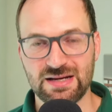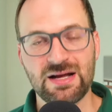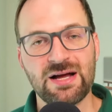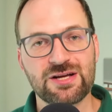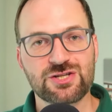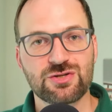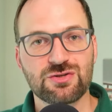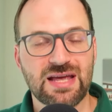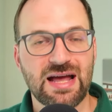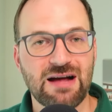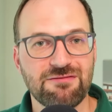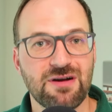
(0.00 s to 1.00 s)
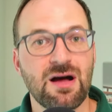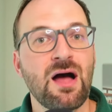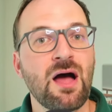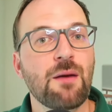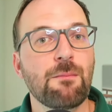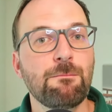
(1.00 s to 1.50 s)
should cover
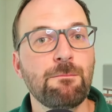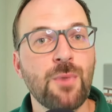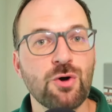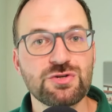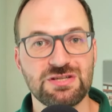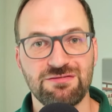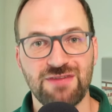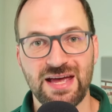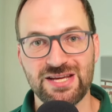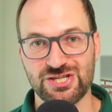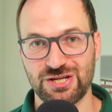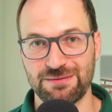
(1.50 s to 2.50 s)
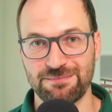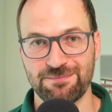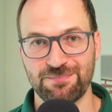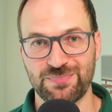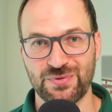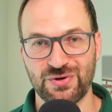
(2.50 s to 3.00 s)
motivation.
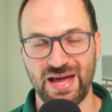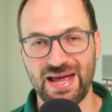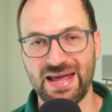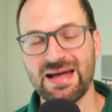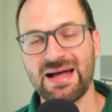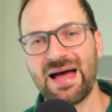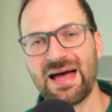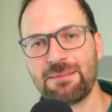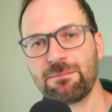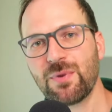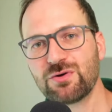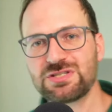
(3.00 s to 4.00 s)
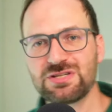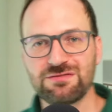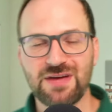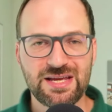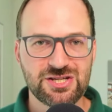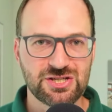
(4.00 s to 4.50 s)
Okay, and
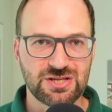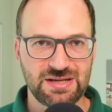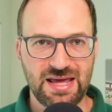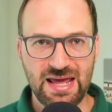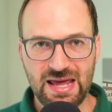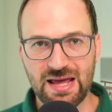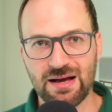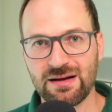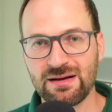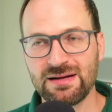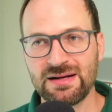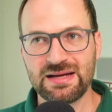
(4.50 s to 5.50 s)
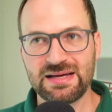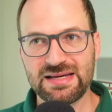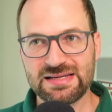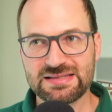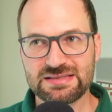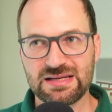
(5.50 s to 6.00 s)
motivation here
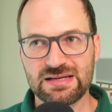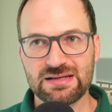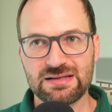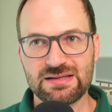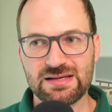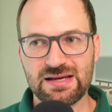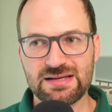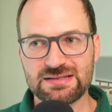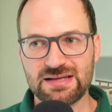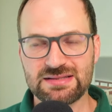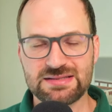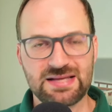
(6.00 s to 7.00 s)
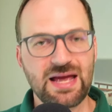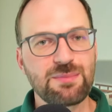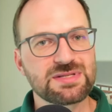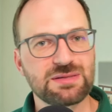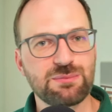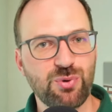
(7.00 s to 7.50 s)
is the, is, is same as
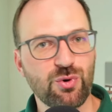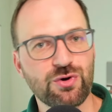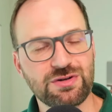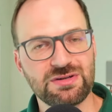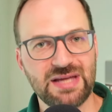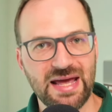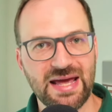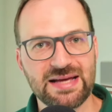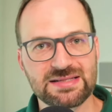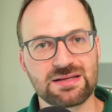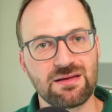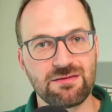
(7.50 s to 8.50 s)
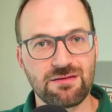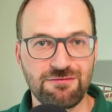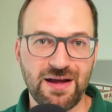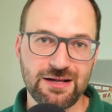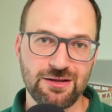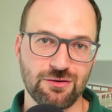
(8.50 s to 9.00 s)
important as the
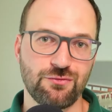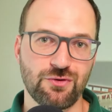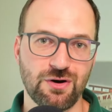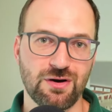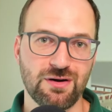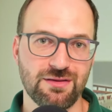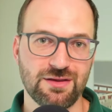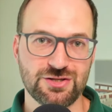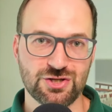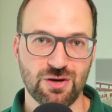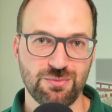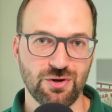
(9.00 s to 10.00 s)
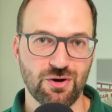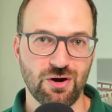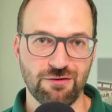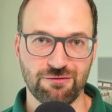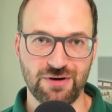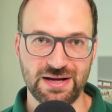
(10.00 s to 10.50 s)
value for the job you're
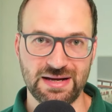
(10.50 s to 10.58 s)
offering.